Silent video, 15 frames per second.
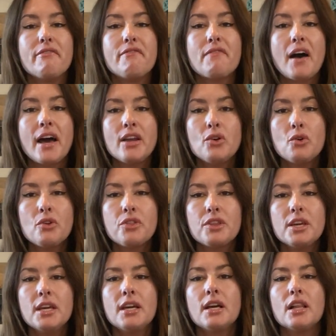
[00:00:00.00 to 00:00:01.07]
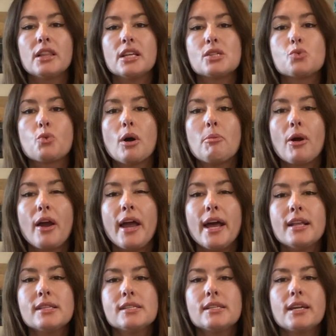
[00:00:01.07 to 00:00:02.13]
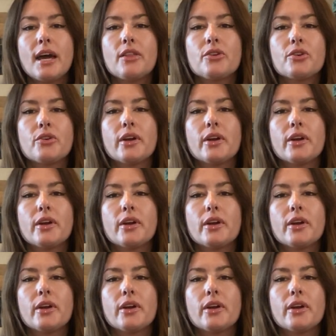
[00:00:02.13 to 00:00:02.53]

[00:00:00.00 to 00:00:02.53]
Final thing, let's rub our hands together,